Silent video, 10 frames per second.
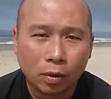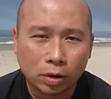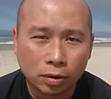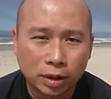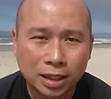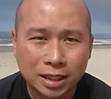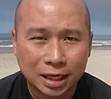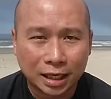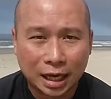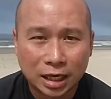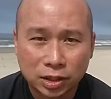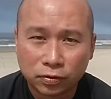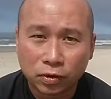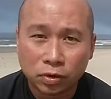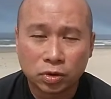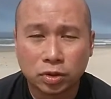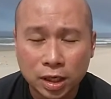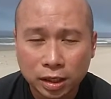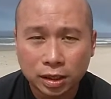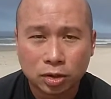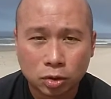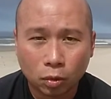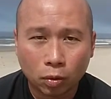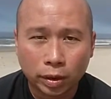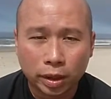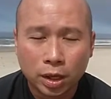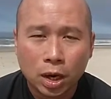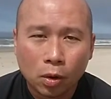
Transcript: when you're looking to engage further, you're telling a story,